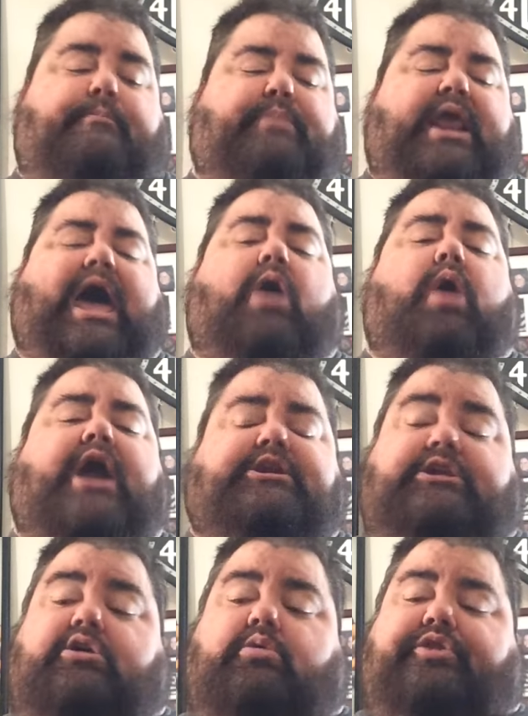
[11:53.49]
But how I
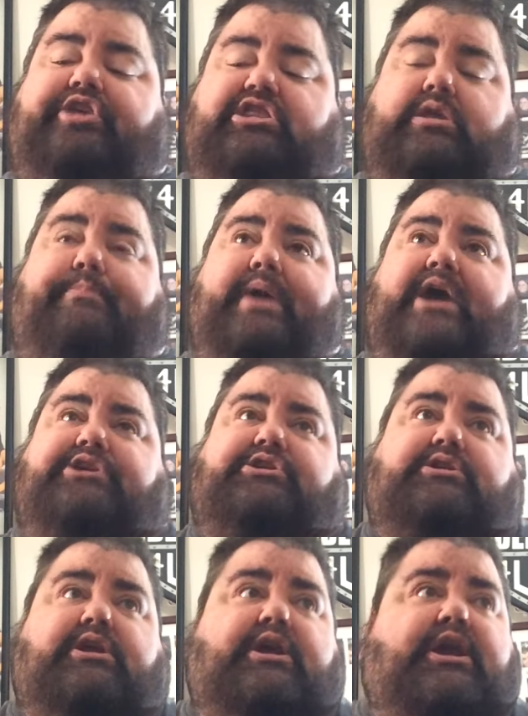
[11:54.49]
deal with it the best